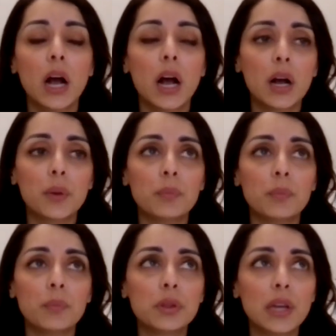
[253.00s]

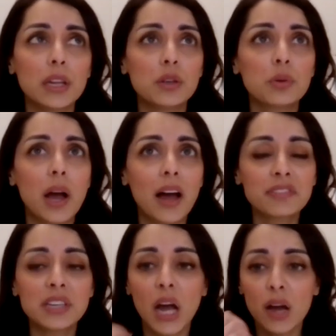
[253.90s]
that you have
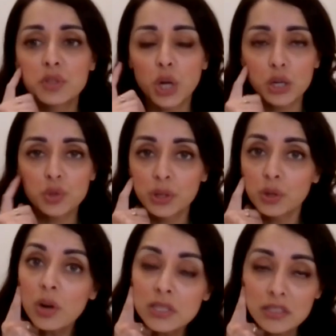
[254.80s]
to have jaw joint
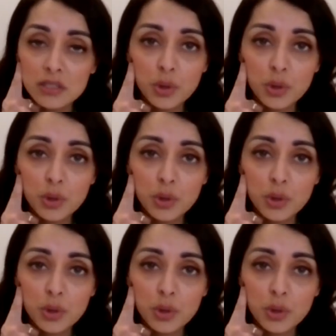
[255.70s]
noises,